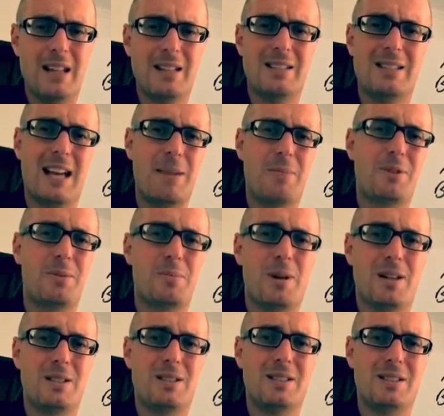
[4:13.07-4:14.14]
the same as the
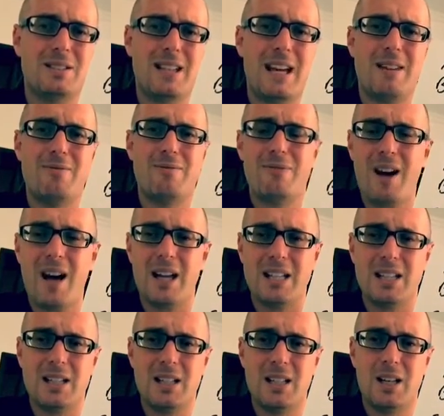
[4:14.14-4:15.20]
person that's saying, "Fine"?
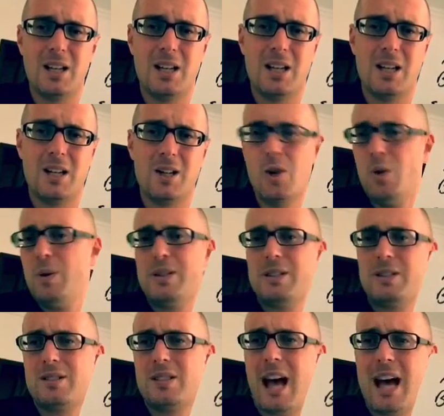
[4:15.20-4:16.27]
Who
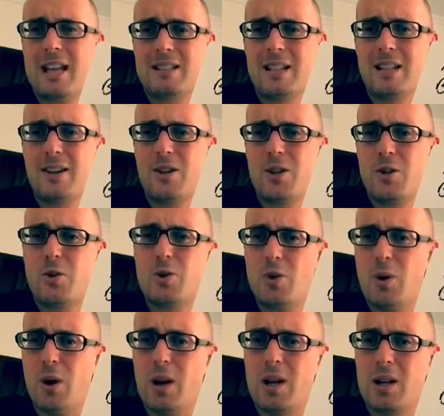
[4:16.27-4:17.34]
is asking, "Are you
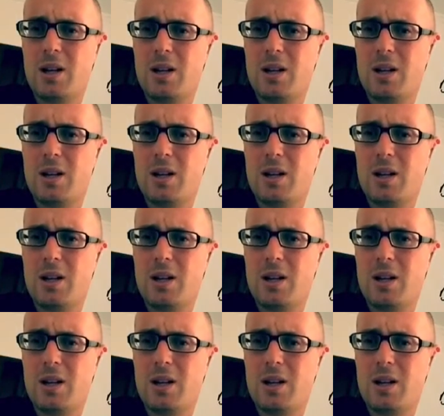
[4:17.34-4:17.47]
sure?"